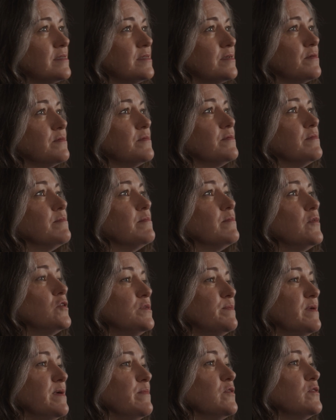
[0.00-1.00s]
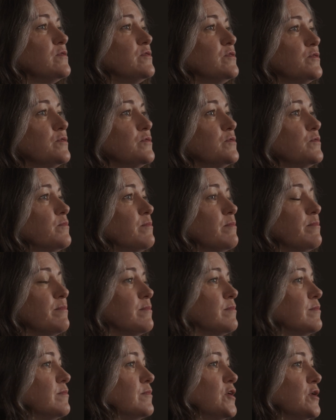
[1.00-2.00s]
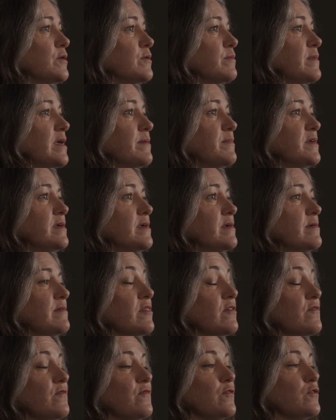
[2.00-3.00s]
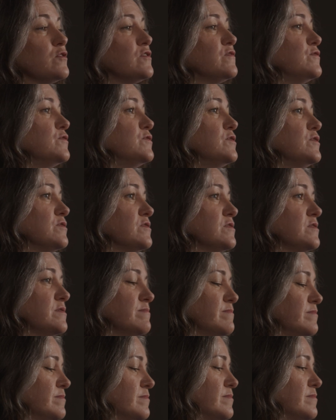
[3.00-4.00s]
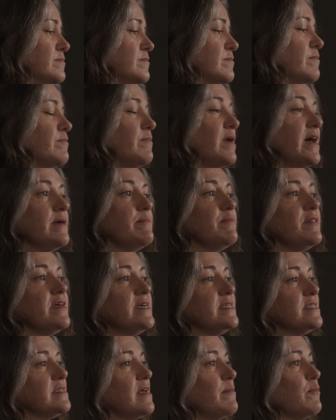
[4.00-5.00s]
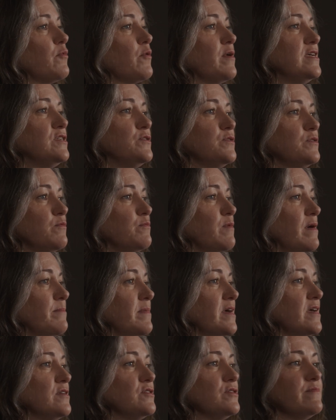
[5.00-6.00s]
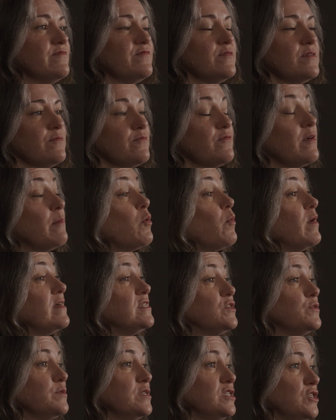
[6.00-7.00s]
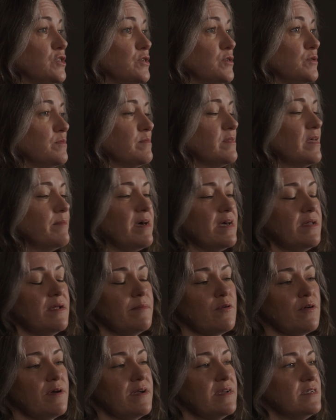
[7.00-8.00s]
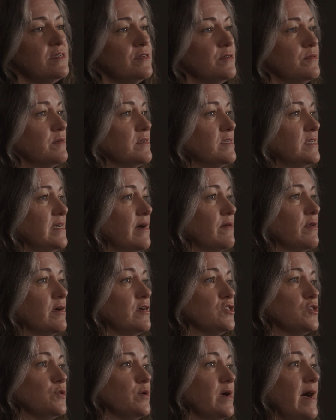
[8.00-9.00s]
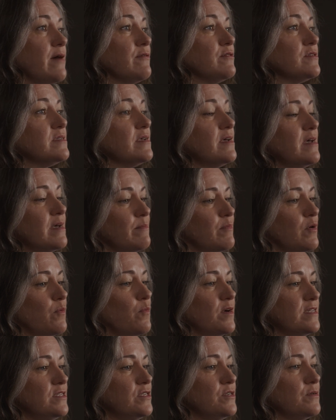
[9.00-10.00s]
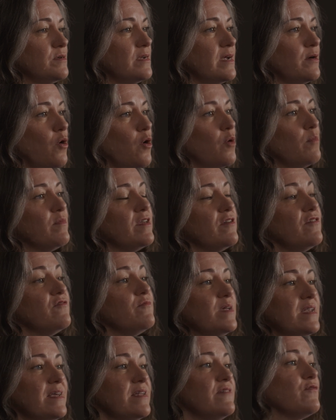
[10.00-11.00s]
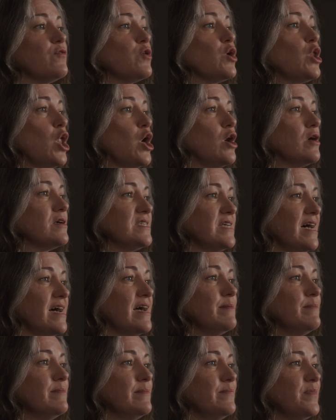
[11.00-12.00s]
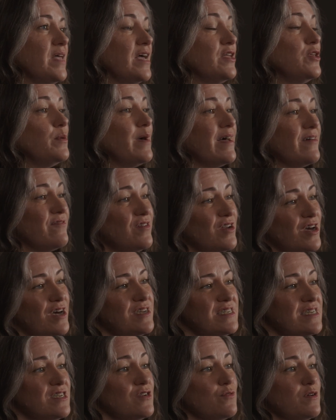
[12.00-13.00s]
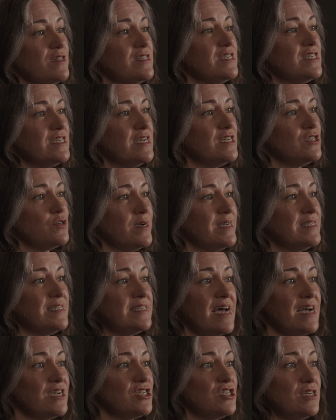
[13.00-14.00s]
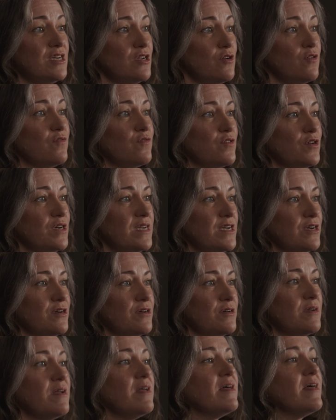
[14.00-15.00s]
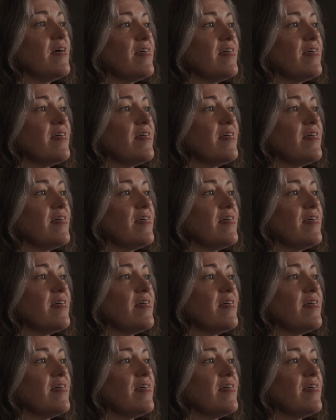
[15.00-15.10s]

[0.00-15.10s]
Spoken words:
So most people do, maybe in the first few years, buy a place, upgrade to a 1-bedroom from a 1 to a 2. They might upgrade to a townhouse or a house. But once you're in a home that you've been in for a long time and you have not done a real estate transaction in over a year,